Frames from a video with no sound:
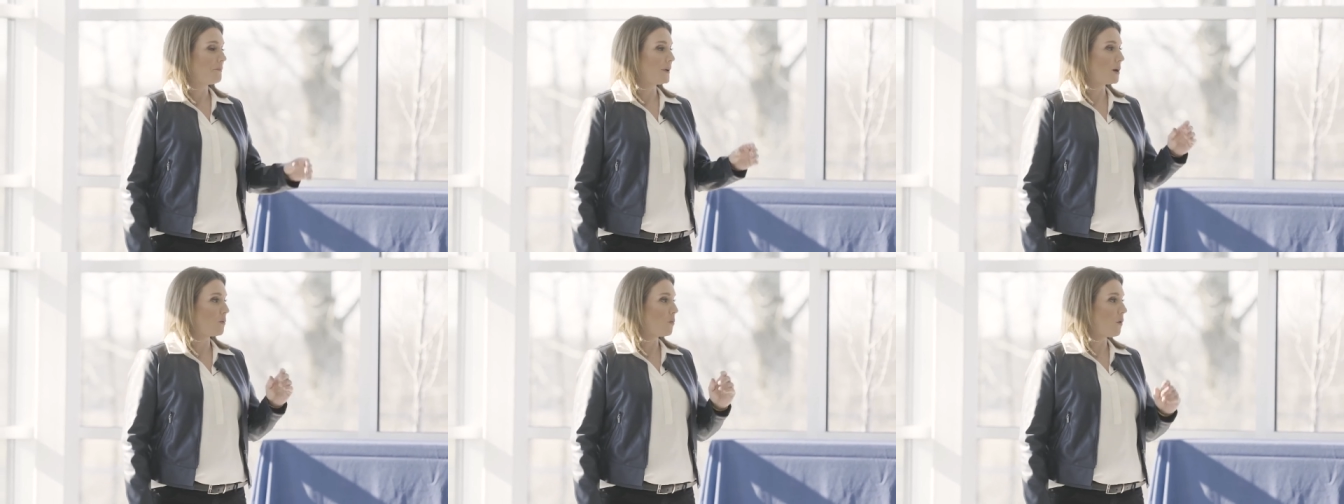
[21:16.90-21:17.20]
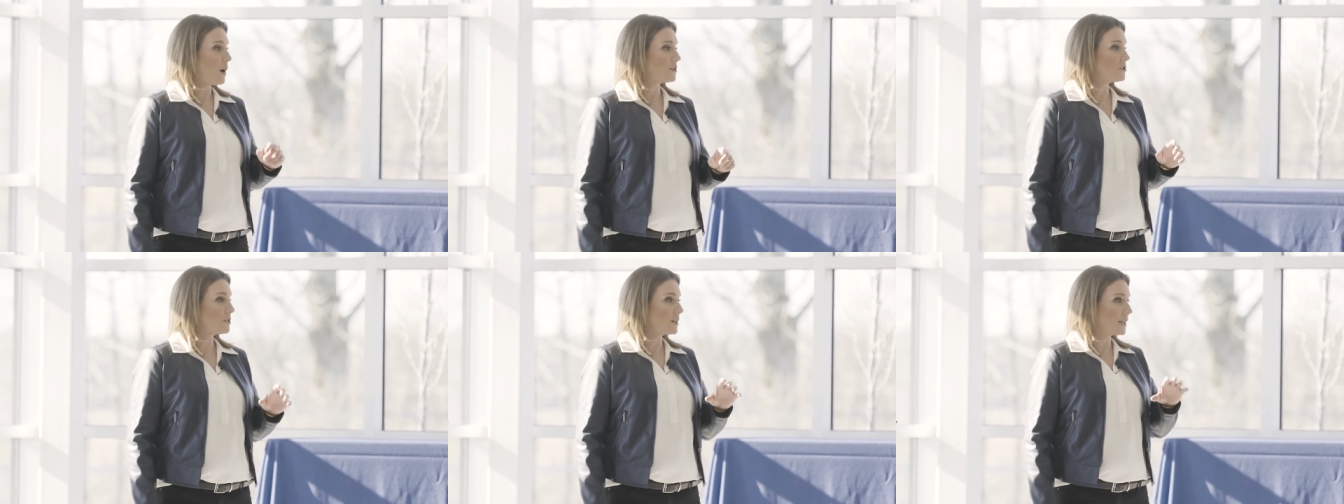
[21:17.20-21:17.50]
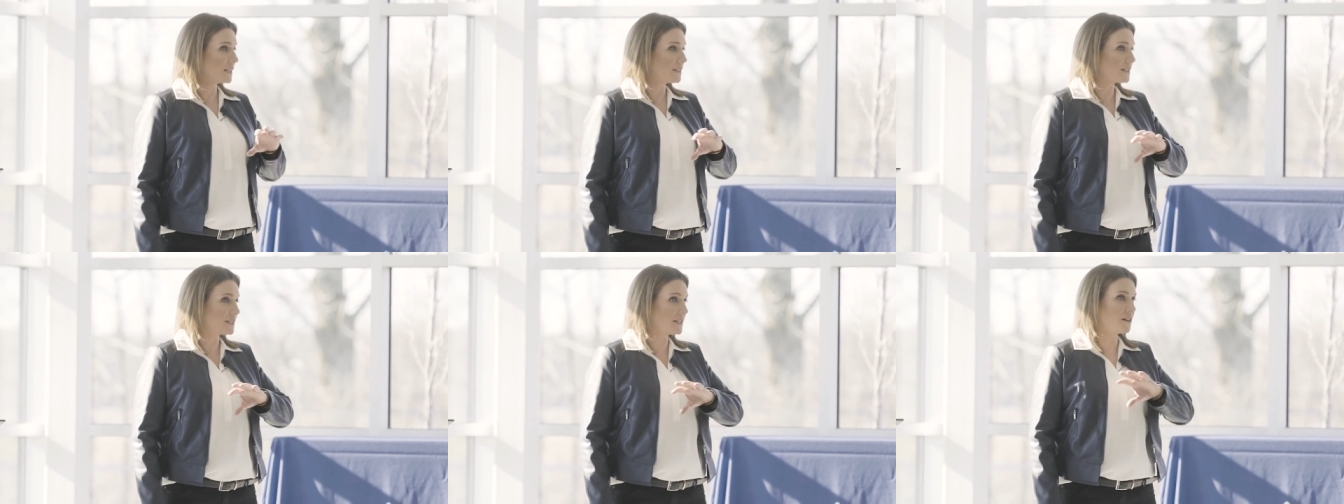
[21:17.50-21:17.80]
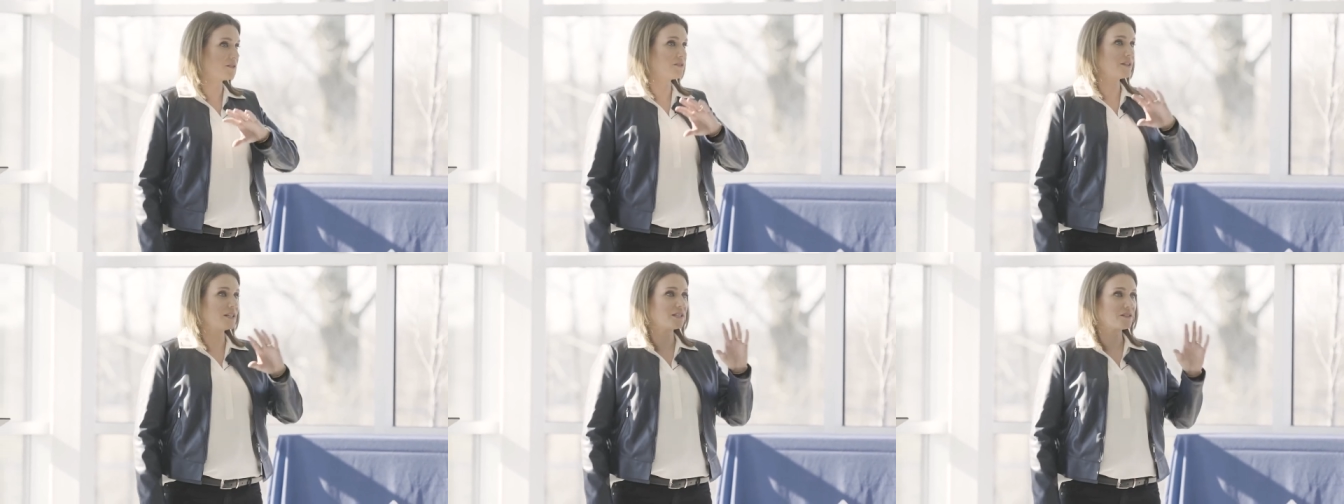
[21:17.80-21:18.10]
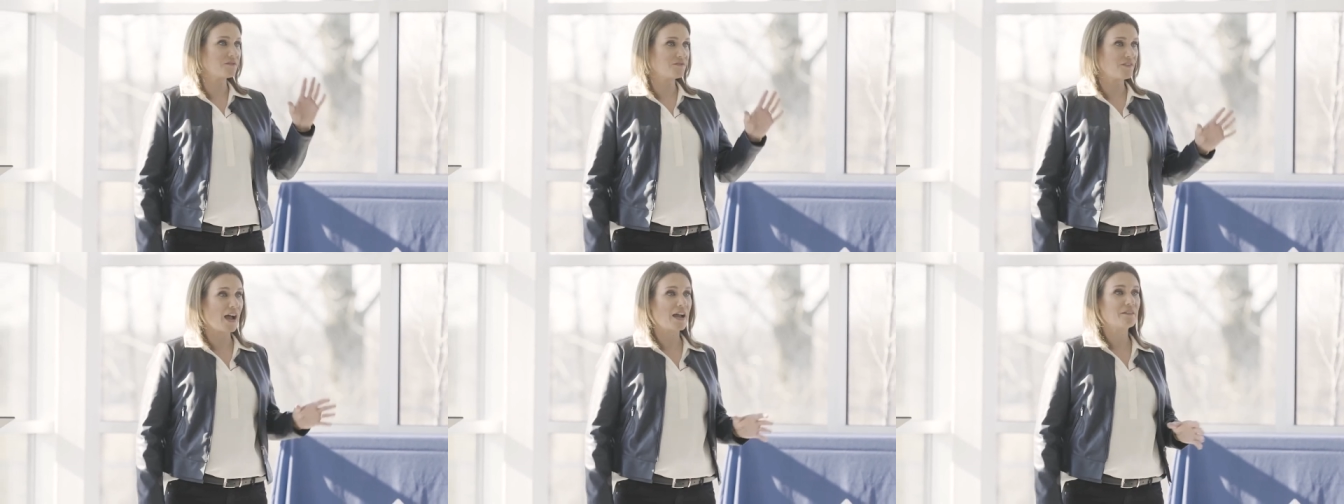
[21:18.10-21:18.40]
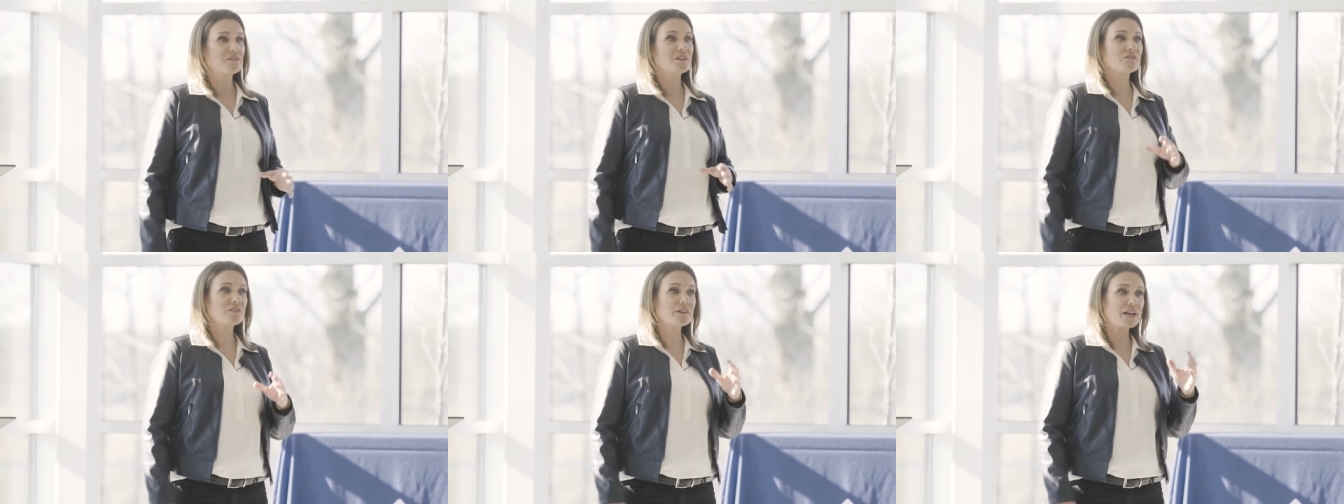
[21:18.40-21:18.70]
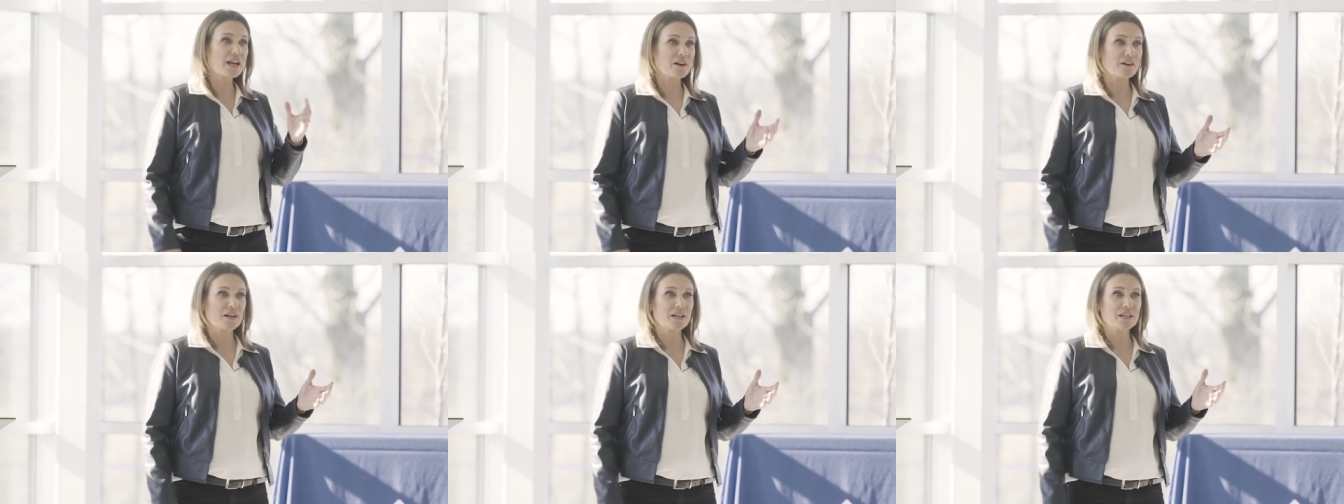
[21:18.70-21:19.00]
But I want you to consider these 5
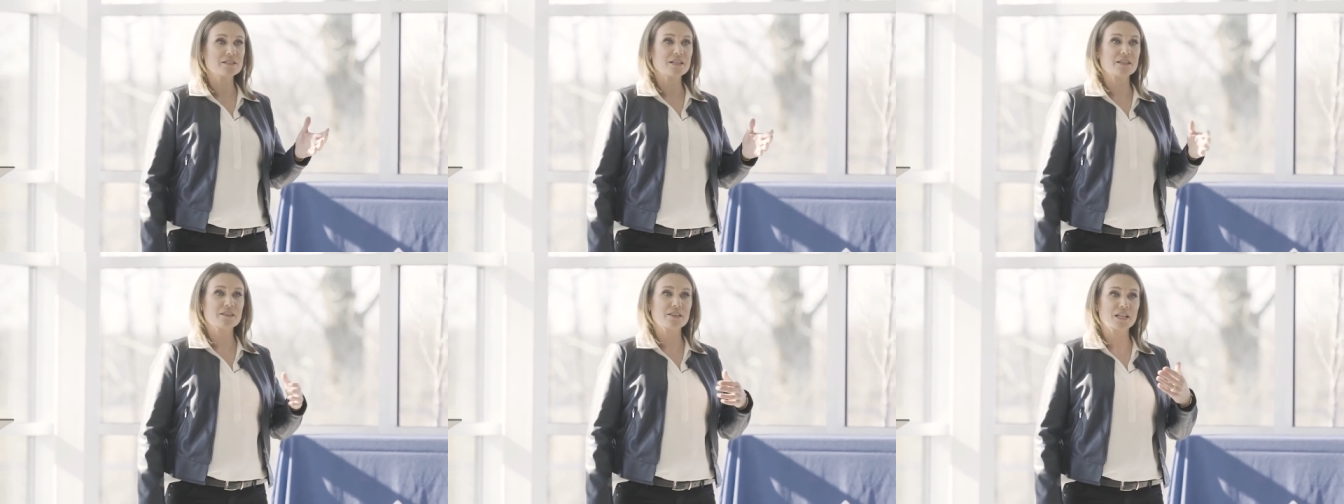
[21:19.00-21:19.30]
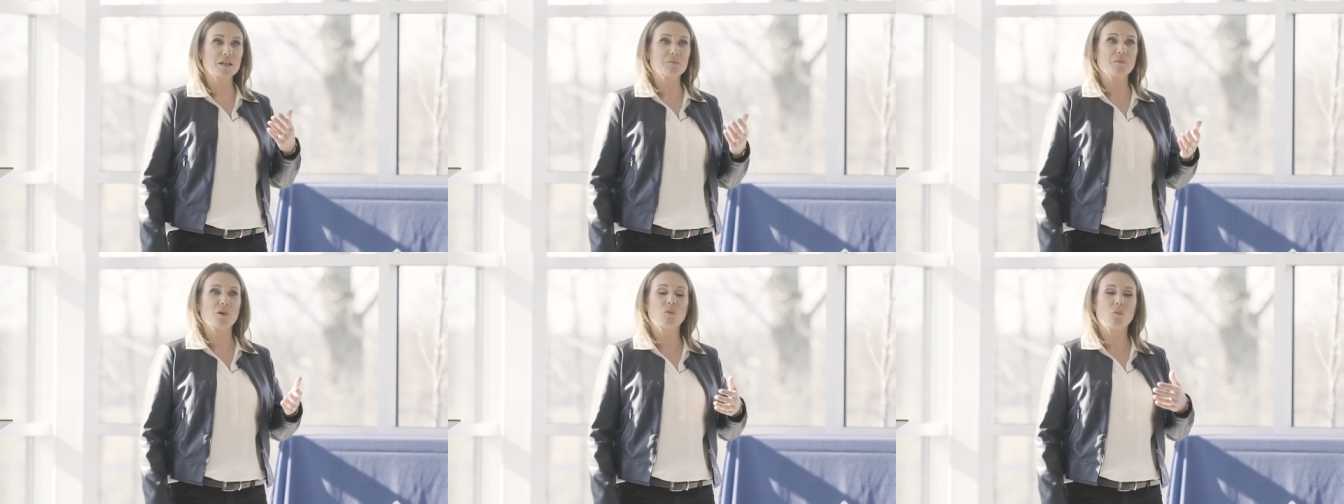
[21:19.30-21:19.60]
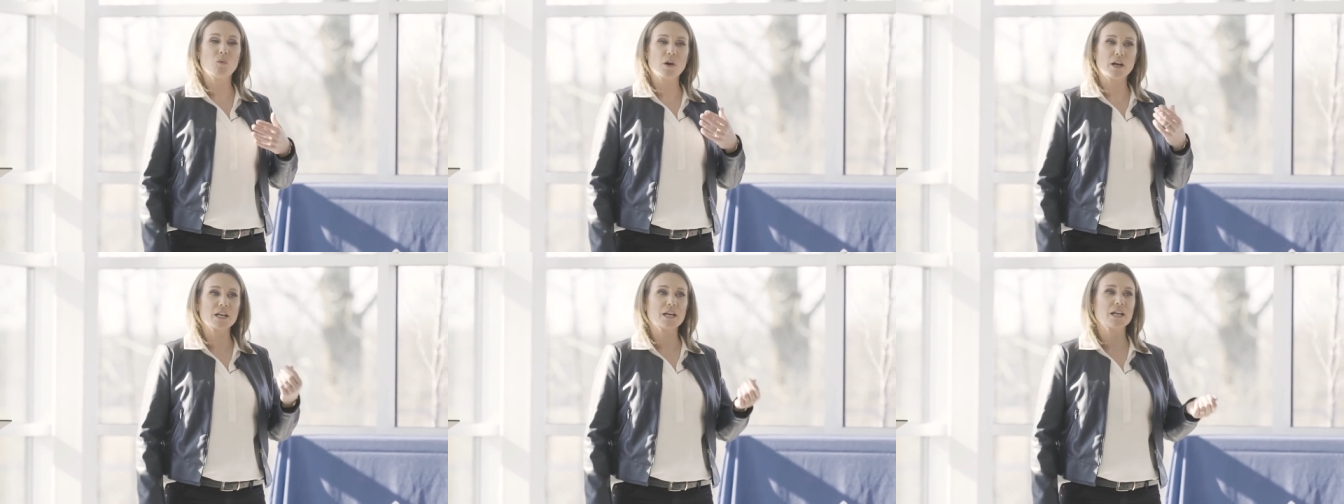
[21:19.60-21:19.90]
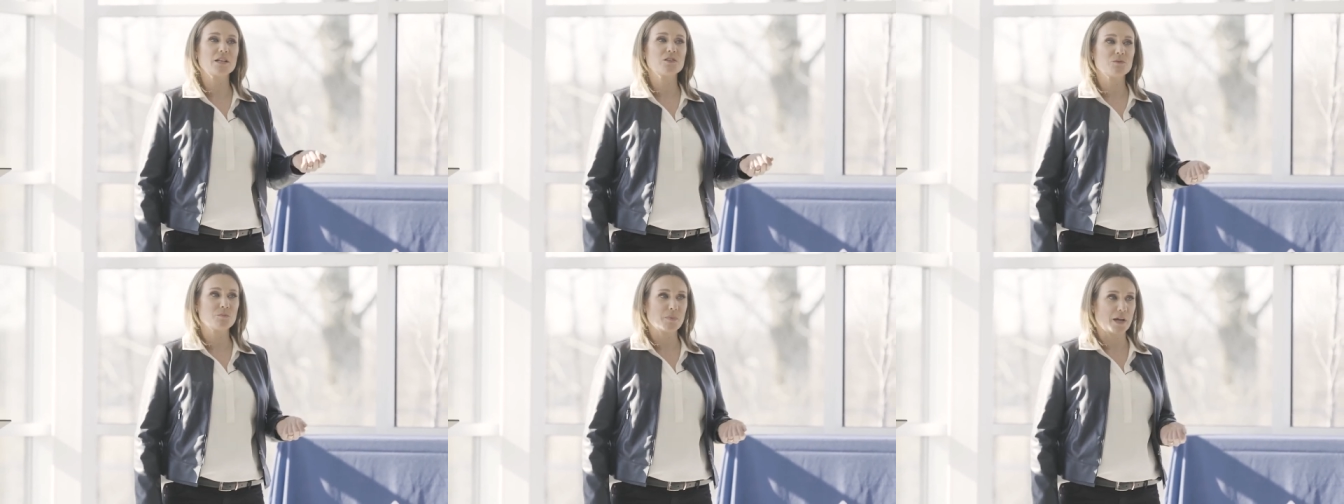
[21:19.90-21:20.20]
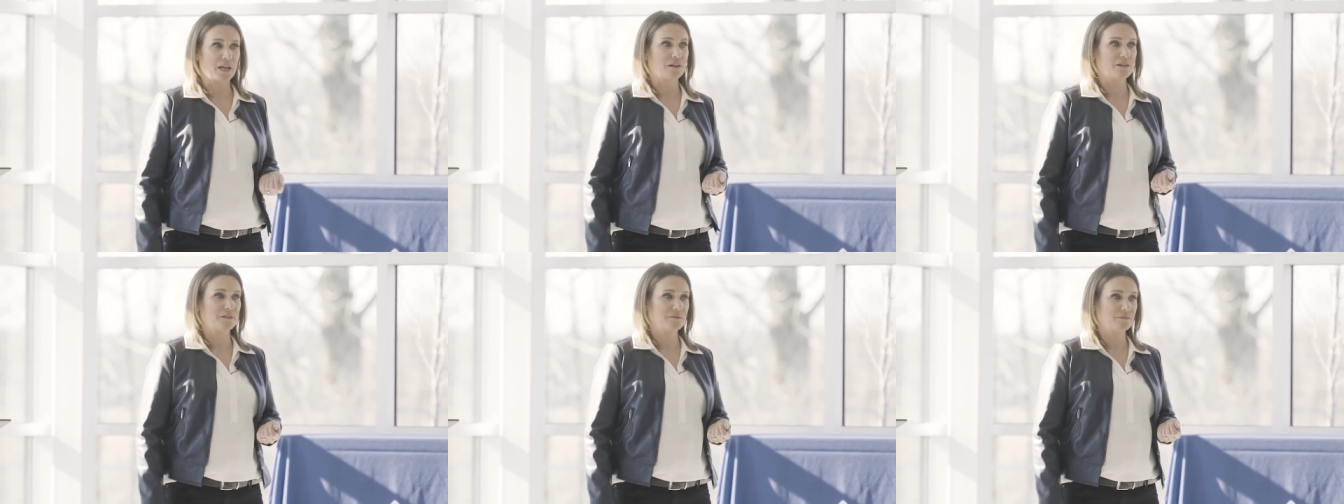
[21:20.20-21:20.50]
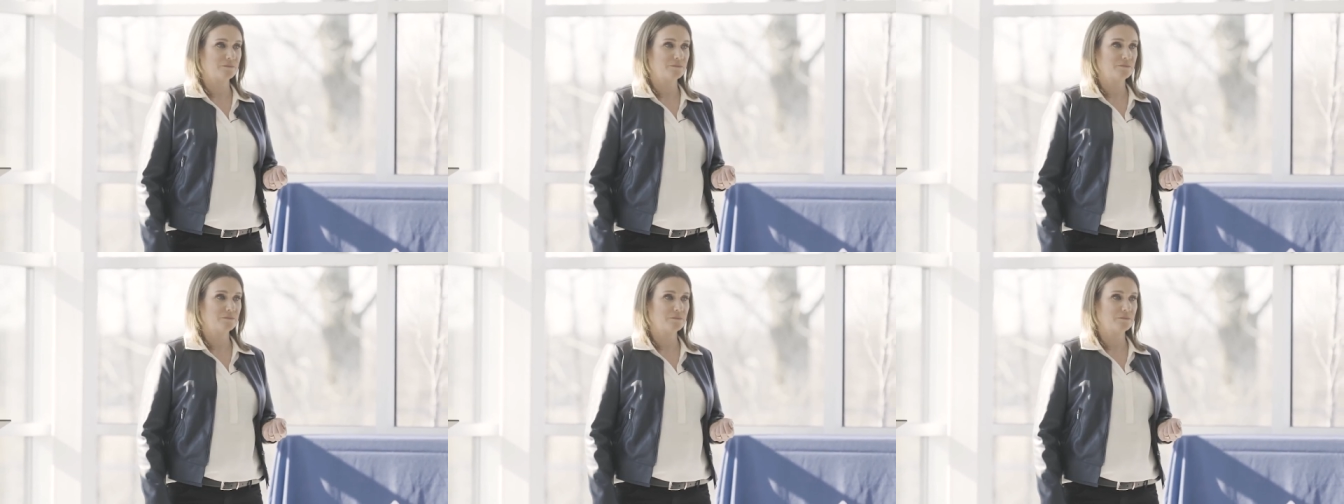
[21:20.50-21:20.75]
different areas and think about, what could I do better?